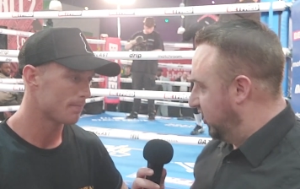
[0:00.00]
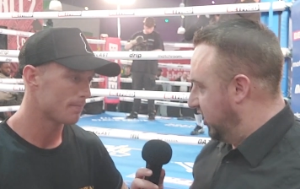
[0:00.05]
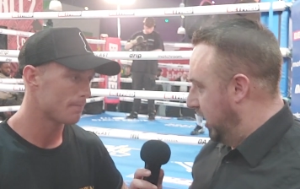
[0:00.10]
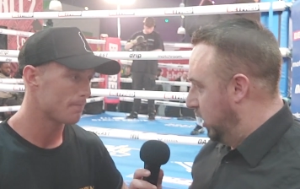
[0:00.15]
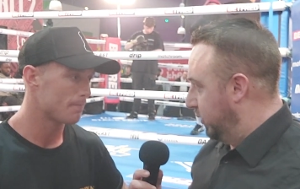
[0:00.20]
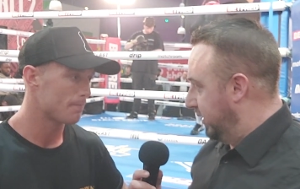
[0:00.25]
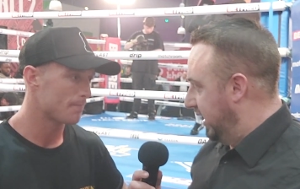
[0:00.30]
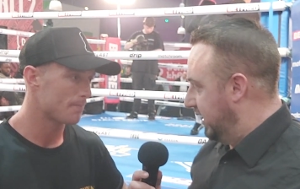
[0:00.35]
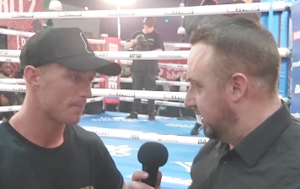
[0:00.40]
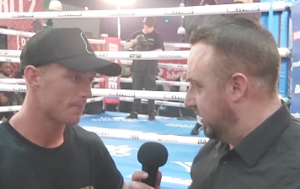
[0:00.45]
Speaker 1: wants
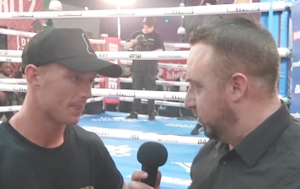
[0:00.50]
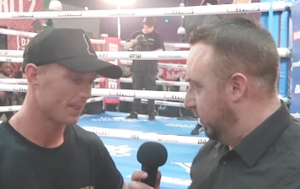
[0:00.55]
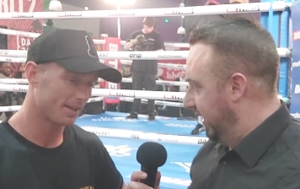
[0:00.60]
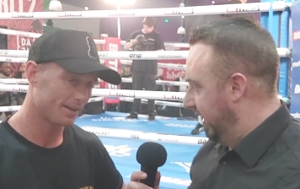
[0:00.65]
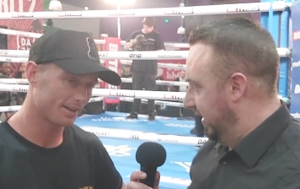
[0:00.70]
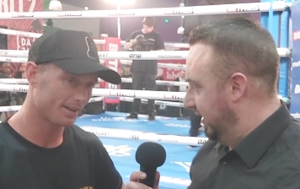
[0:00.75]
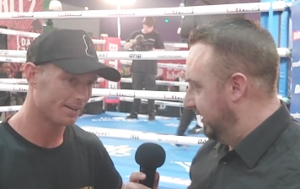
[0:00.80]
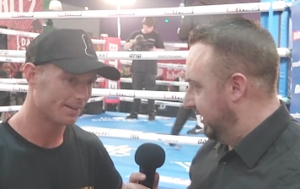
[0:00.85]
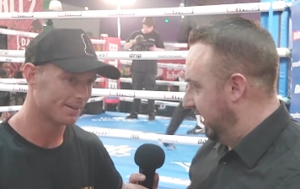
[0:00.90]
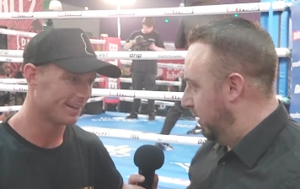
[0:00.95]
you out there as
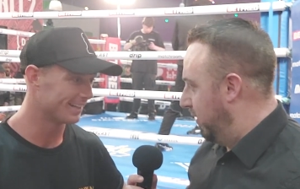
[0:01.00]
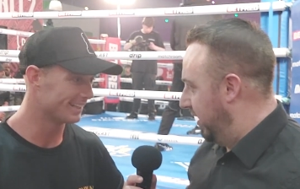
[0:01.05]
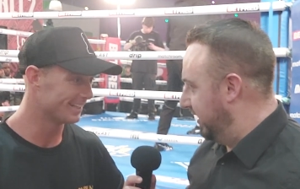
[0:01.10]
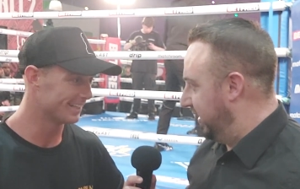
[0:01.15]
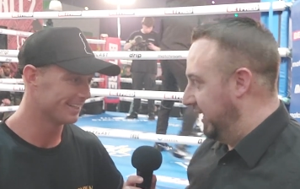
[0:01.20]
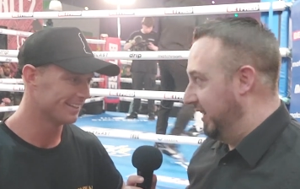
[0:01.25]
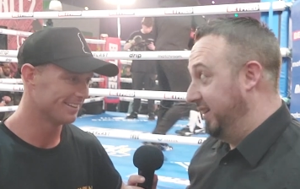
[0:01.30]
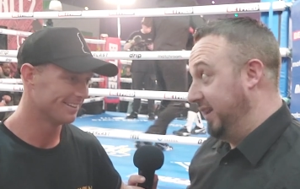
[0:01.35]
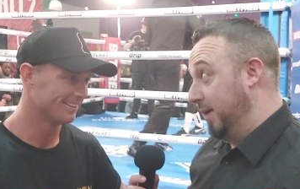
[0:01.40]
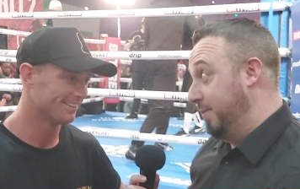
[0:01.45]
well. They
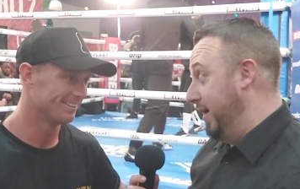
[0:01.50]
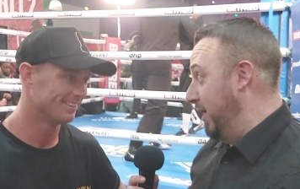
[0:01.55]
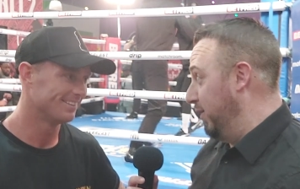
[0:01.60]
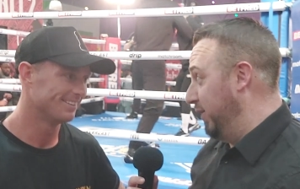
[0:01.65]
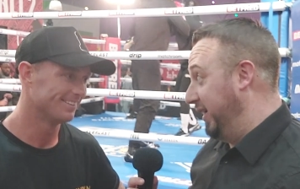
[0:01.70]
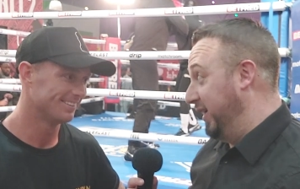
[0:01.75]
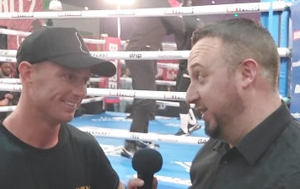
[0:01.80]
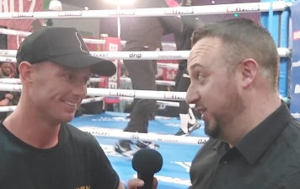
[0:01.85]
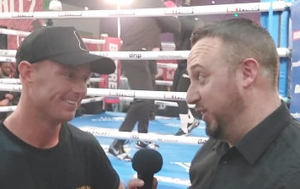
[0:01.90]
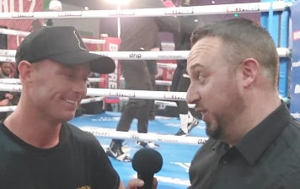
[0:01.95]
want yeah. the, the,
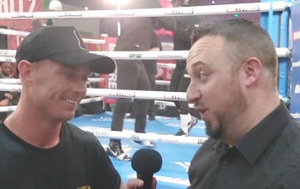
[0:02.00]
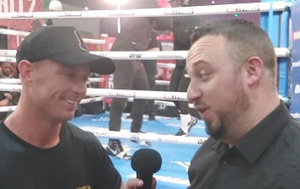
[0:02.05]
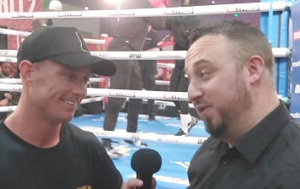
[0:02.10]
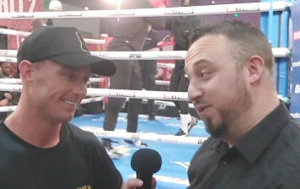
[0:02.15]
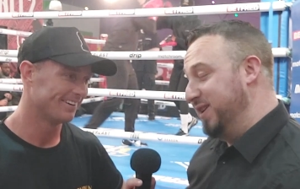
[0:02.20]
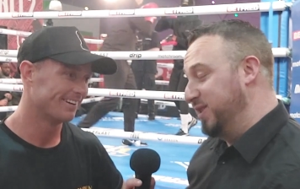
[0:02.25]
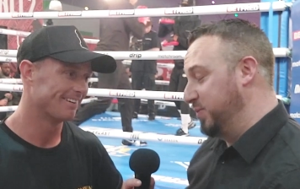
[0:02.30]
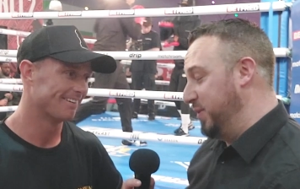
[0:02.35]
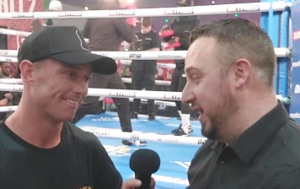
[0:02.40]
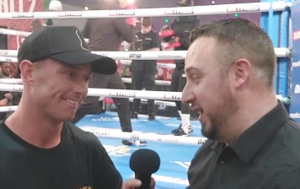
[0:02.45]
Americans
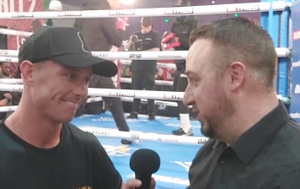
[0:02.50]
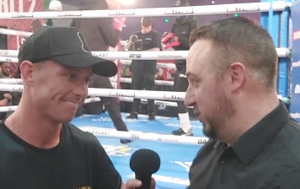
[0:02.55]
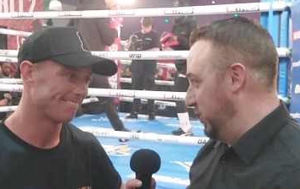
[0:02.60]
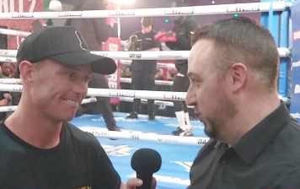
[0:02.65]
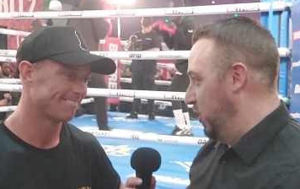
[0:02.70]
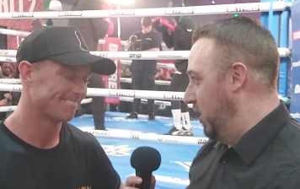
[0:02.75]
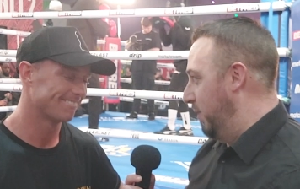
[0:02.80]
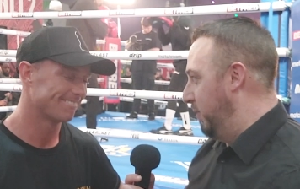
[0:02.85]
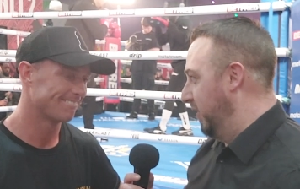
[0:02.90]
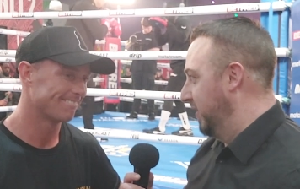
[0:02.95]
love you as well as
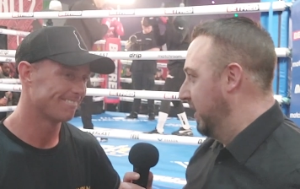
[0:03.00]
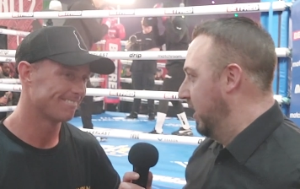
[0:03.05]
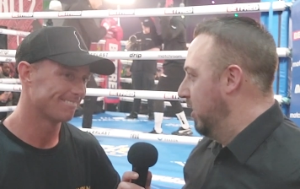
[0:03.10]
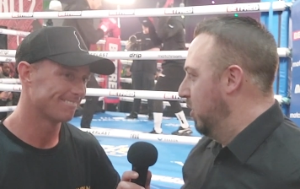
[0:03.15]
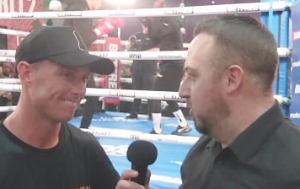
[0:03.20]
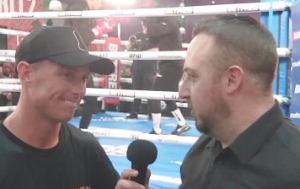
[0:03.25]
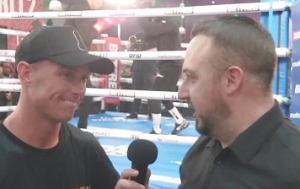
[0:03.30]
you know. But